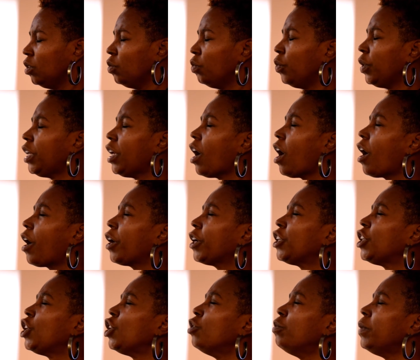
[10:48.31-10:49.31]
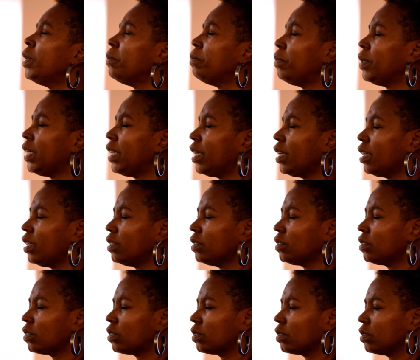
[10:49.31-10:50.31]
We are human
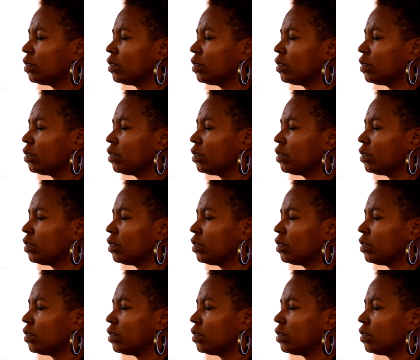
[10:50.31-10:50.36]
beings.